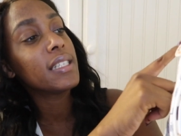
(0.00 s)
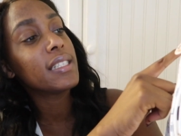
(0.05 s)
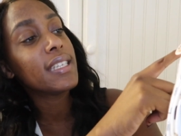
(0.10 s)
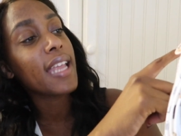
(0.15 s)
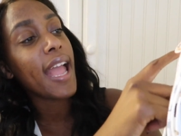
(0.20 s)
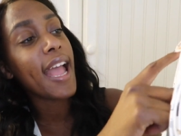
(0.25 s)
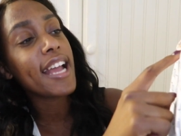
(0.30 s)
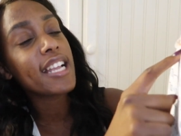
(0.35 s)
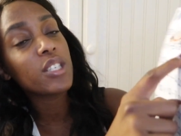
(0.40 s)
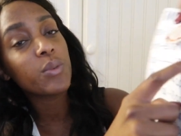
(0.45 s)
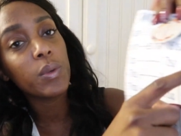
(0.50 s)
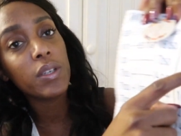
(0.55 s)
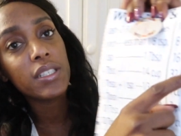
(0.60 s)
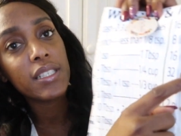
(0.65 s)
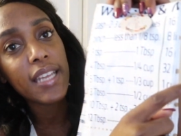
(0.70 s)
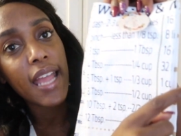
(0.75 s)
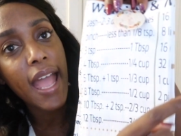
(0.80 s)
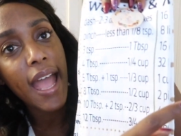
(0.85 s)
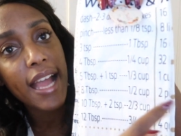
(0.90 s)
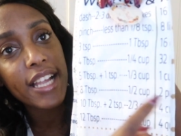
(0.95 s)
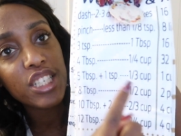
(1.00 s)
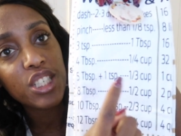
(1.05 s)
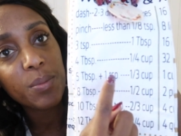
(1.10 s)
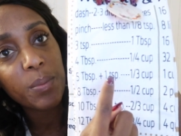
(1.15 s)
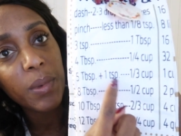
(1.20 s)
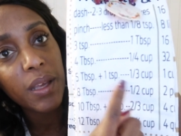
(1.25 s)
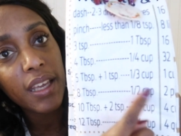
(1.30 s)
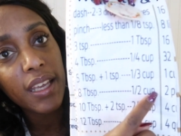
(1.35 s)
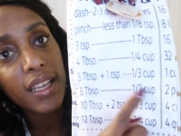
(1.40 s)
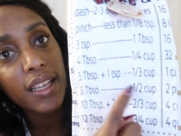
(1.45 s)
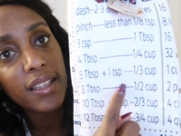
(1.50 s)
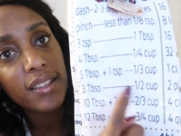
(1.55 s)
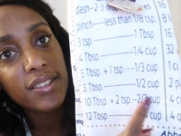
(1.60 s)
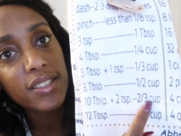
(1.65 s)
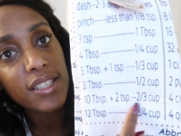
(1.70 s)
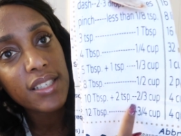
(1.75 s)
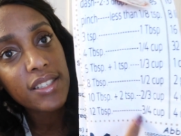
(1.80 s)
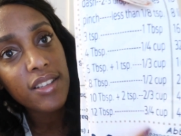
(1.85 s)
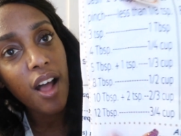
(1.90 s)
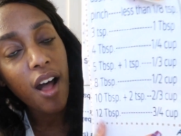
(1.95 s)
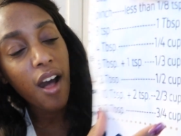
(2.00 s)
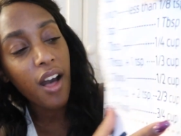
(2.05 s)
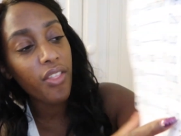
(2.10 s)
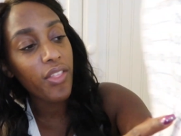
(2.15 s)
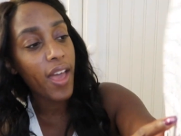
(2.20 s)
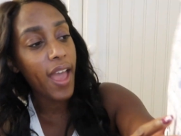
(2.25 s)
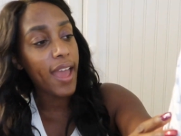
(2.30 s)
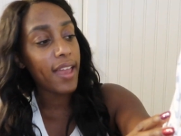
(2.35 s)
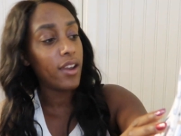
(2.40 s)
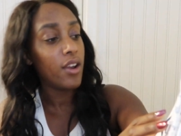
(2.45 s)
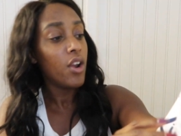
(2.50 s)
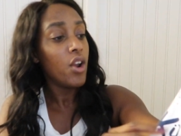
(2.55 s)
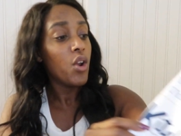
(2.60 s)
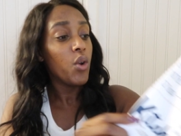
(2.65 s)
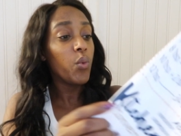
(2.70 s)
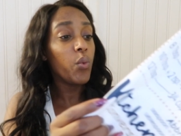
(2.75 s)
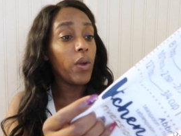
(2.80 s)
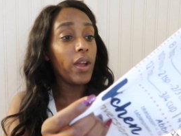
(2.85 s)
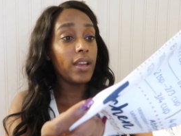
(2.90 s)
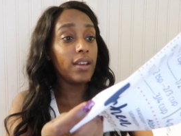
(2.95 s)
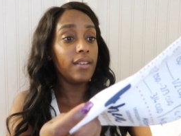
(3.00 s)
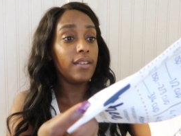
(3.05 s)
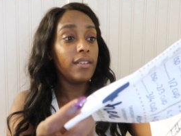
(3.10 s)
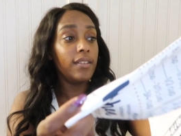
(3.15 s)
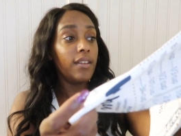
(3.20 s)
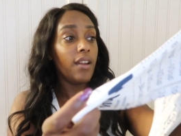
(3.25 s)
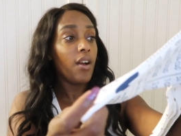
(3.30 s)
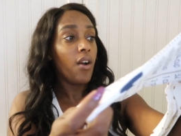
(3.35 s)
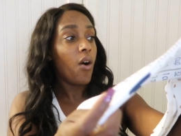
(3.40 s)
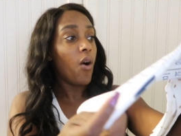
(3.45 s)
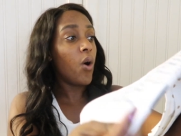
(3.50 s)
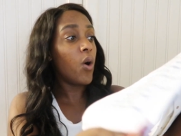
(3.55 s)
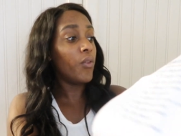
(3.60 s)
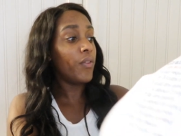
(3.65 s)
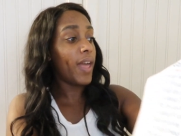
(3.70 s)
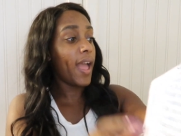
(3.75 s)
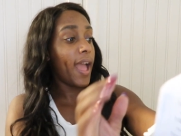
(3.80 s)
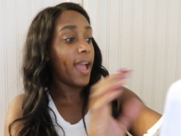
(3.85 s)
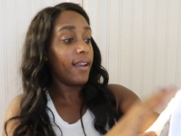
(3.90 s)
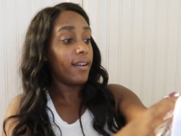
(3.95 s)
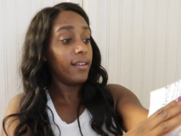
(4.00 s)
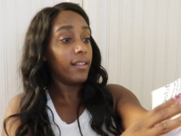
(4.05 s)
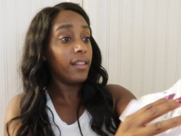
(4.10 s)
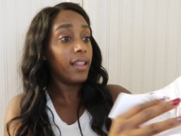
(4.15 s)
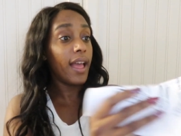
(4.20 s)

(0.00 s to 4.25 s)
a dash, what a dash means, just all that written on that.